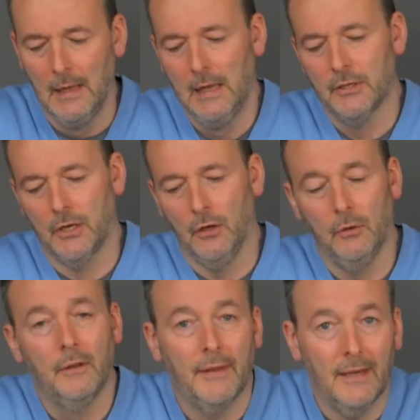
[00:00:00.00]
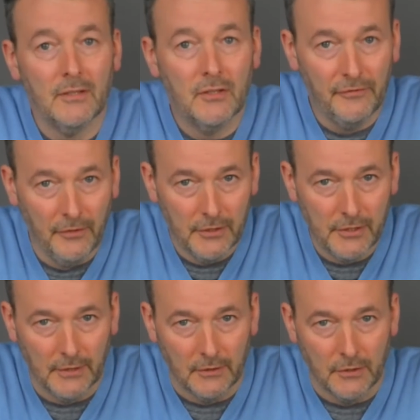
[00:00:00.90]
So that's the first
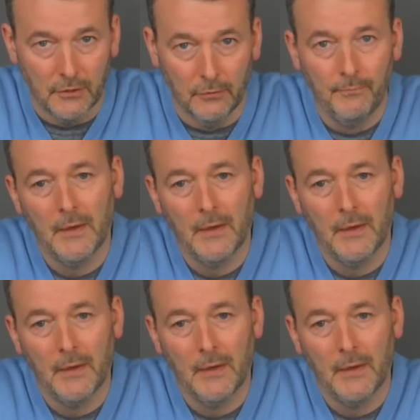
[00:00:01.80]
thing to do.